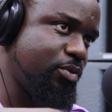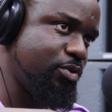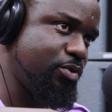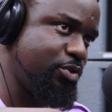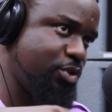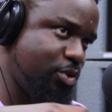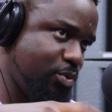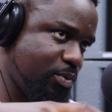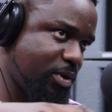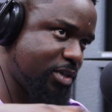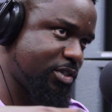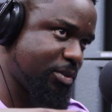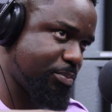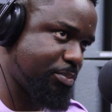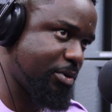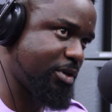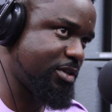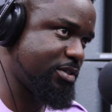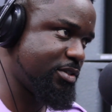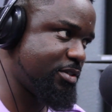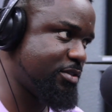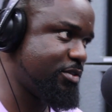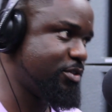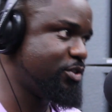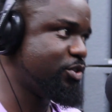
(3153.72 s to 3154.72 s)
you as a
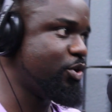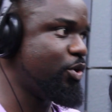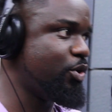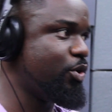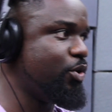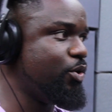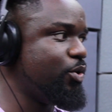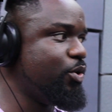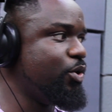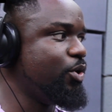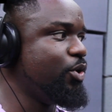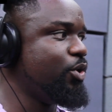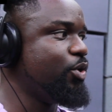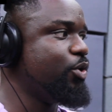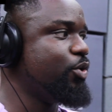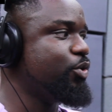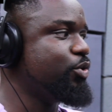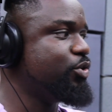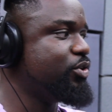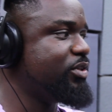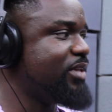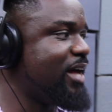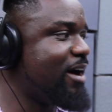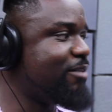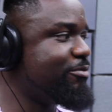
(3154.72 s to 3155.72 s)
person. So
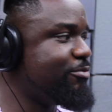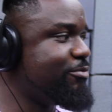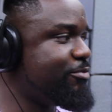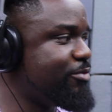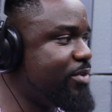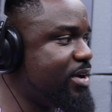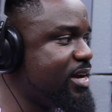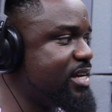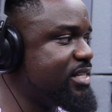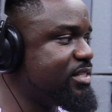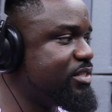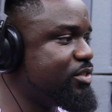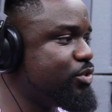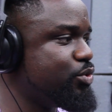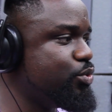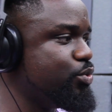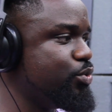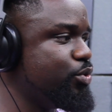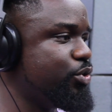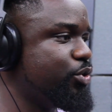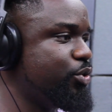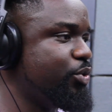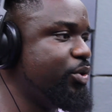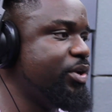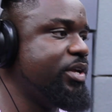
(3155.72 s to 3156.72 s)
that first
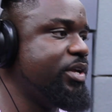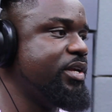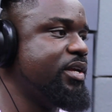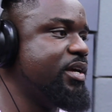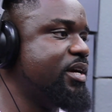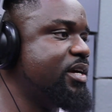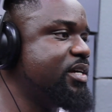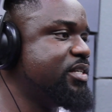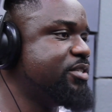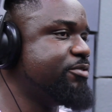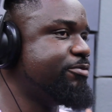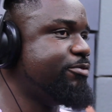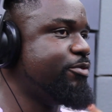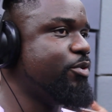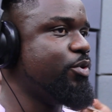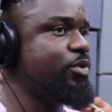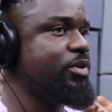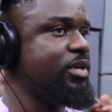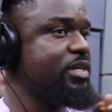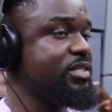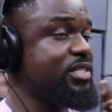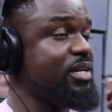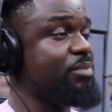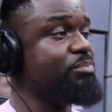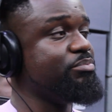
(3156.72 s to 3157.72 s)
2, 3 years, 4
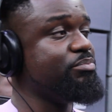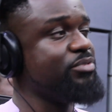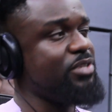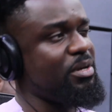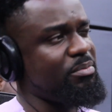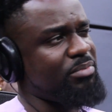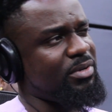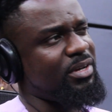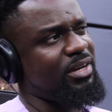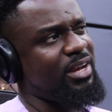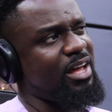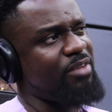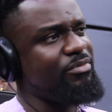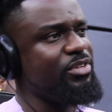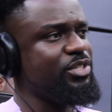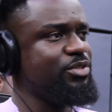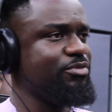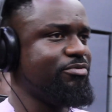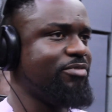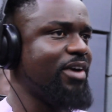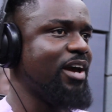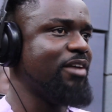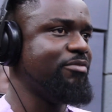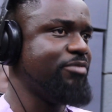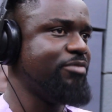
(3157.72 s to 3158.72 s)
years, some can have it to
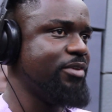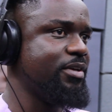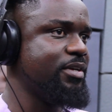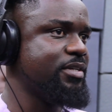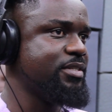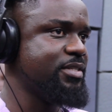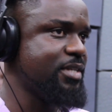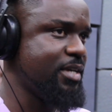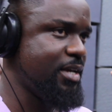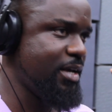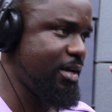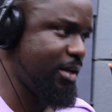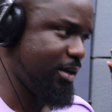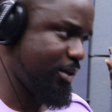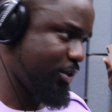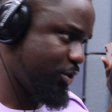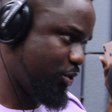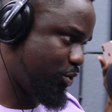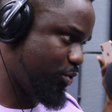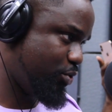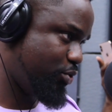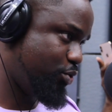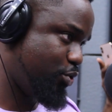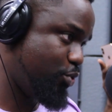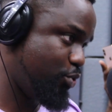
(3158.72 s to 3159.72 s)
5 years.
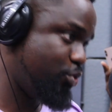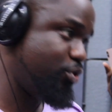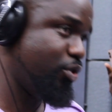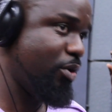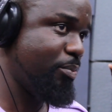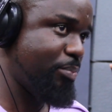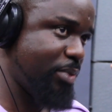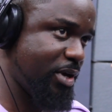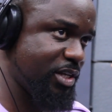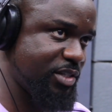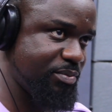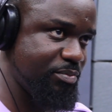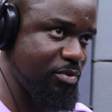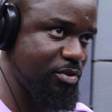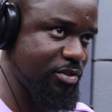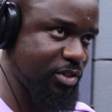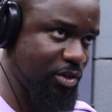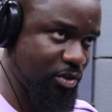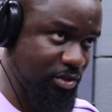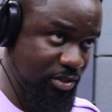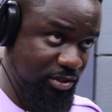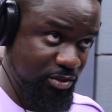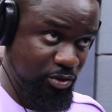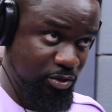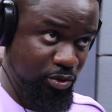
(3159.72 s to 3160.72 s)
You do your best
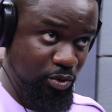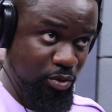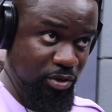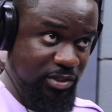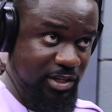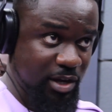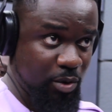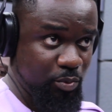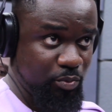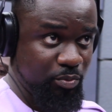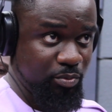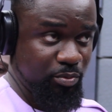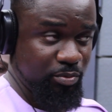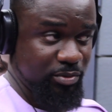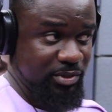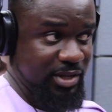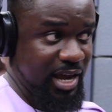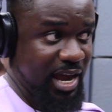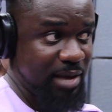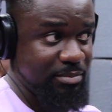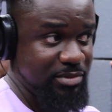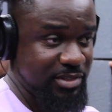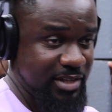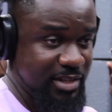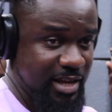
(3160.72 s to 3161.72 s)
music because those are
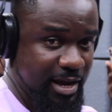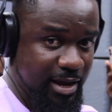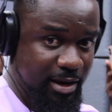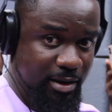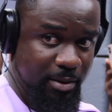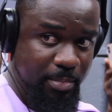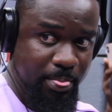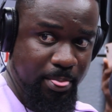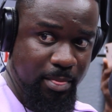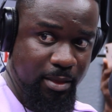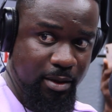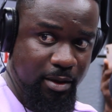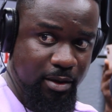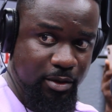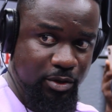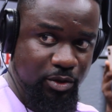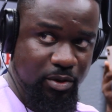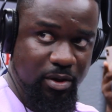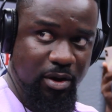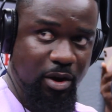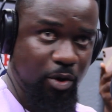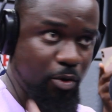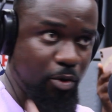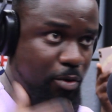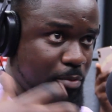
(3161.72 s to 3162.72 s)
times that
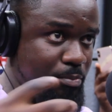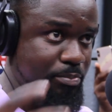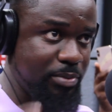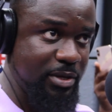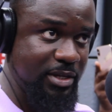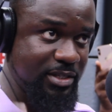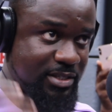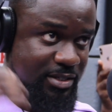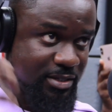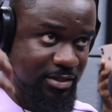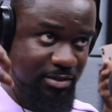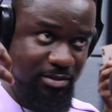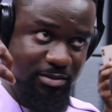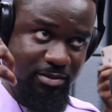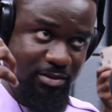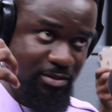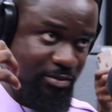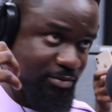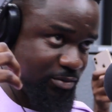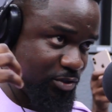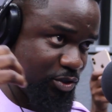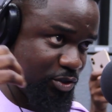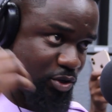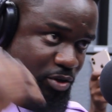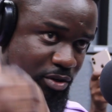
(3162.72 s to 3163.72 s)
you're not competing,
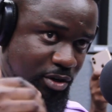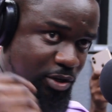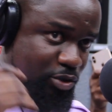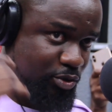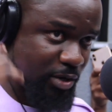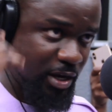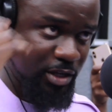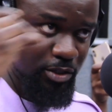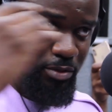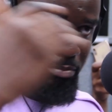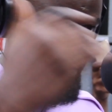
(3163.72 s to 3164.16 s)
you're not trying